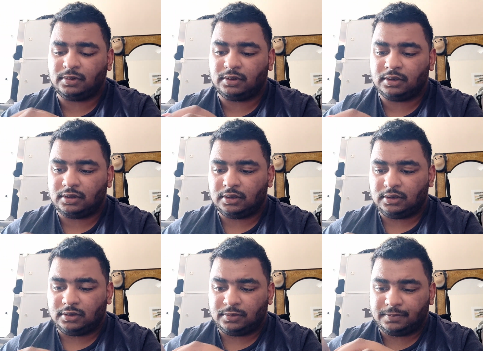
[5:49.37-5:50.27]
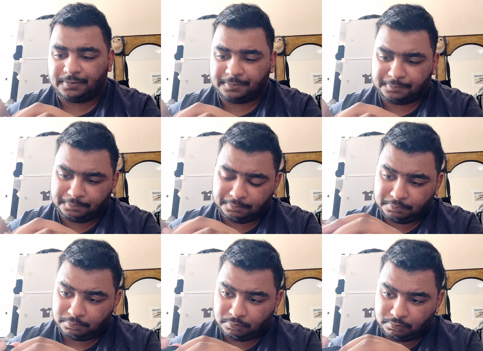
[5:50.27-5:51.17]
[no speech]